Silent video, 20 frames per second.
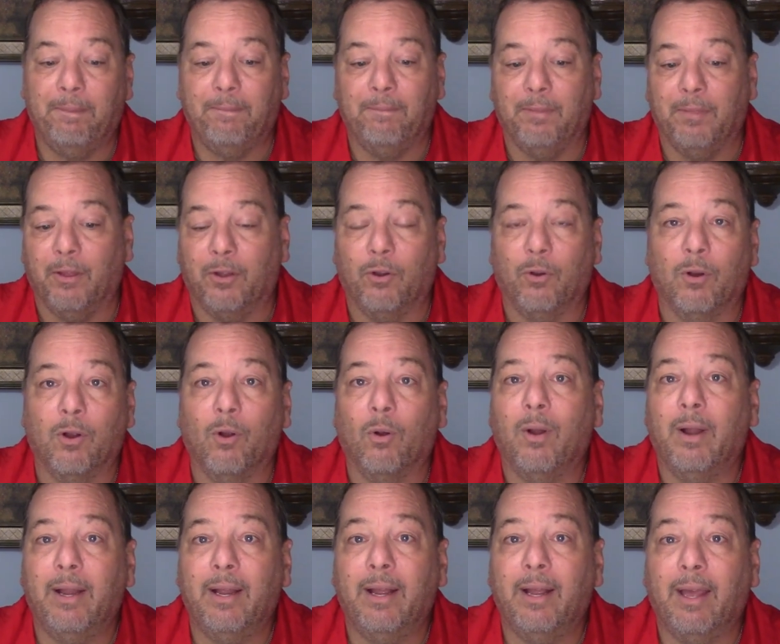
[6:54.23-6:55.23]
the
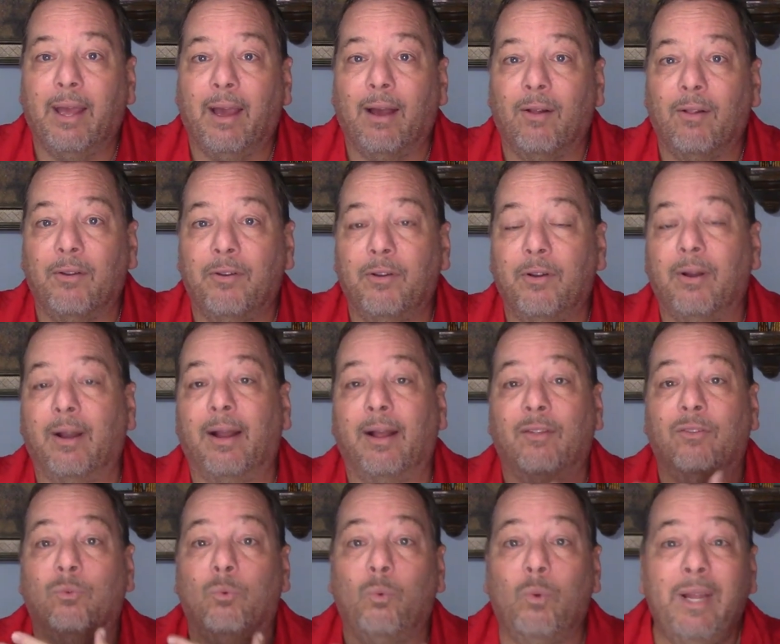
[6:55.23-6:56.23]
Gregorian calendar
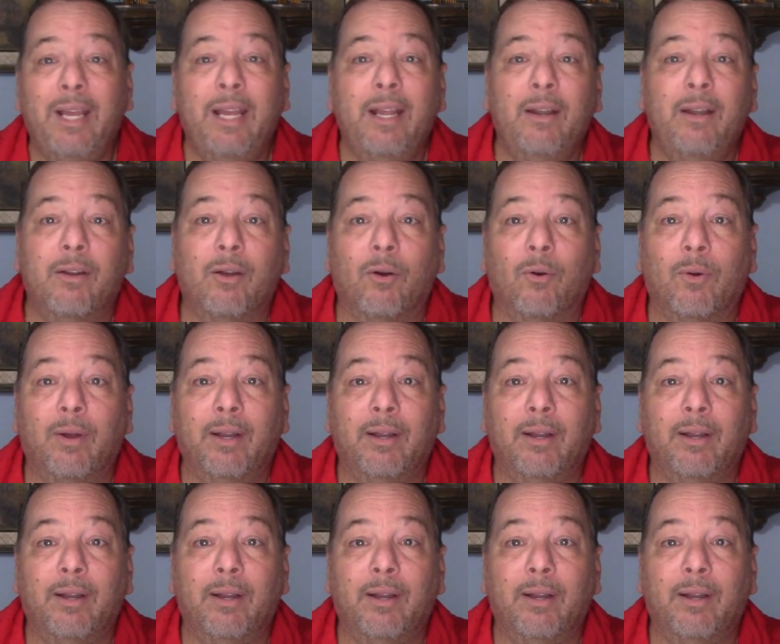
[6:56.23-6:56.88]
as we know